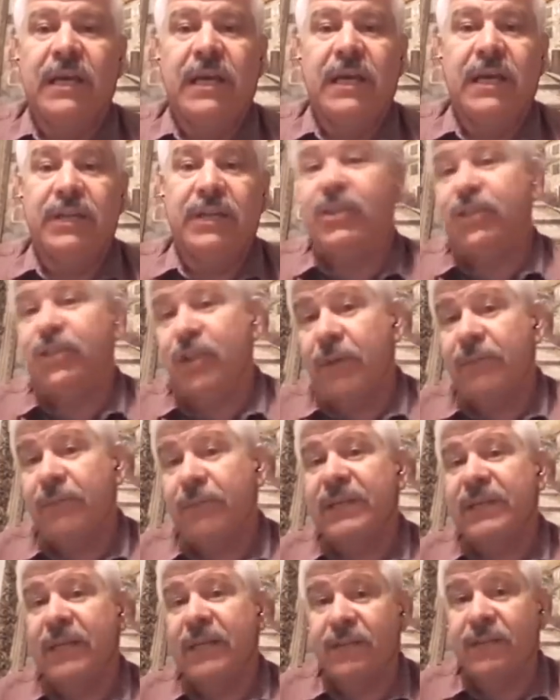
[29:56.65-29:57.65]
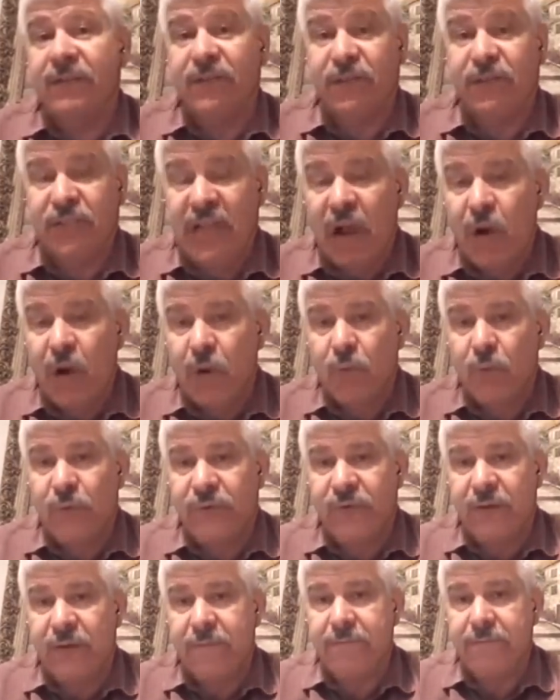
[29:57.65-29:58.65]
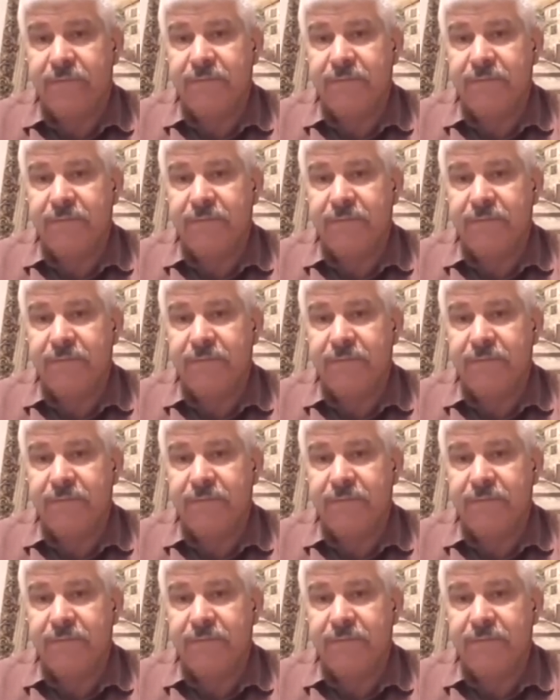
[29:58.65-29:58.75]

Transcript: into jumping into the shower with him.